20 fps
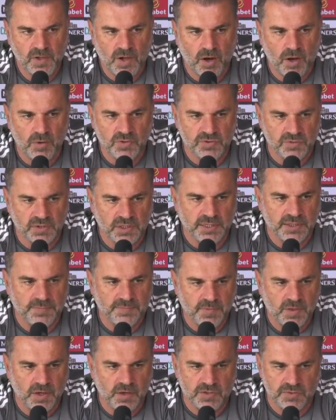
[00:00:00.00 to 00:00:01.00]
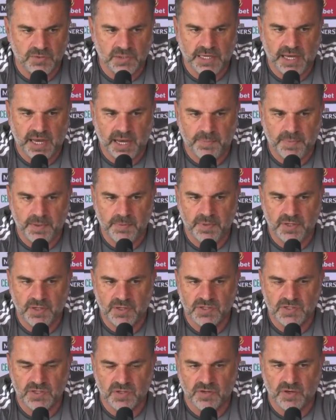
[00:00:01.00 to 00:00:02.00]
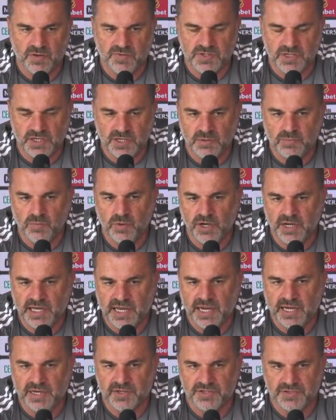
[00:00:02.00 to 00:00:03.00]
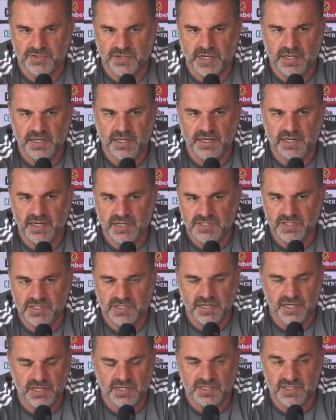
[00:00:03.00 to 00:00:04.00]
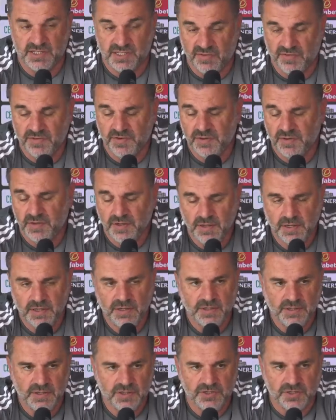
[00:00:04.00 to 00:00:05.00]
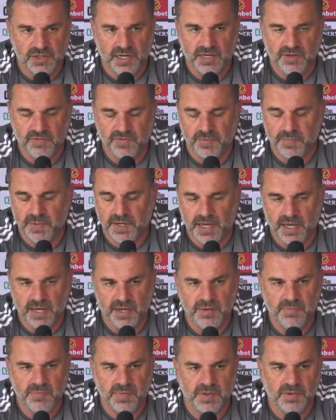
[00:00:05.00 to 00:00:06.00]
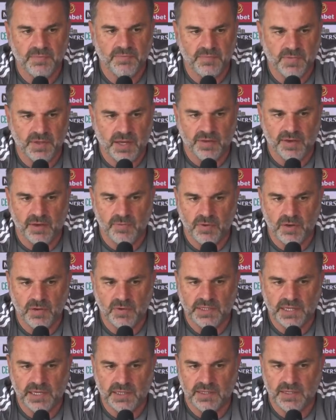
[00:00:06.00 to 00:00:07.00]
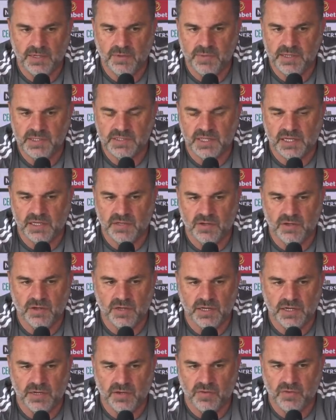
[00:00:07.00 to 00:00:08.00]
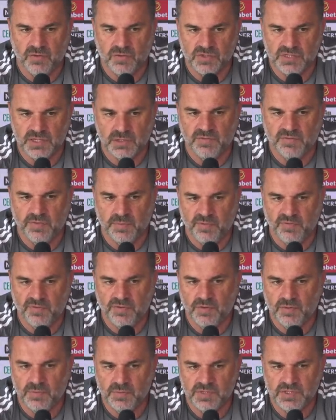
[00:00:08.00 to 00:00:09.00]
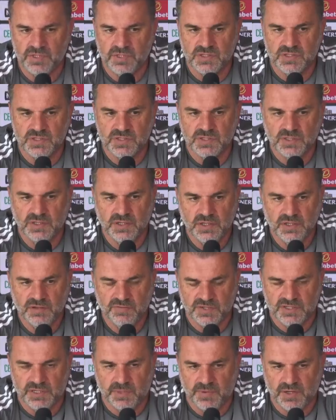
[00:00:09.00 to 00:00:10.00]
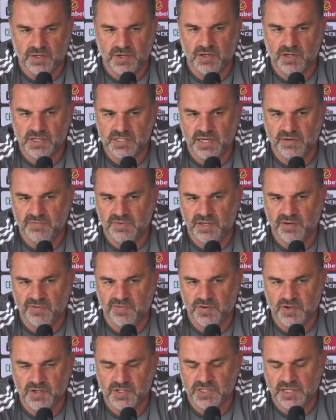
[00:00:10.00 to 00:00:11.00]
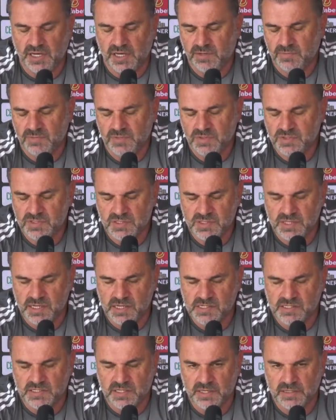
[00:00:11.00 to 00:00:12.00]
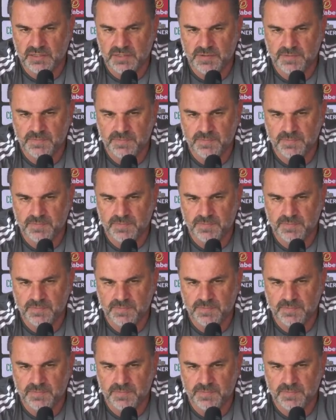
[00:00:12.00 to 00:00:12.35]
I was really happy, because I've seen them work hard at training, and as you said, it's different training from a game, but you know, they rolled out there Wednesday night, and I thought some of the performances for some of the guys having their first start was outstanding.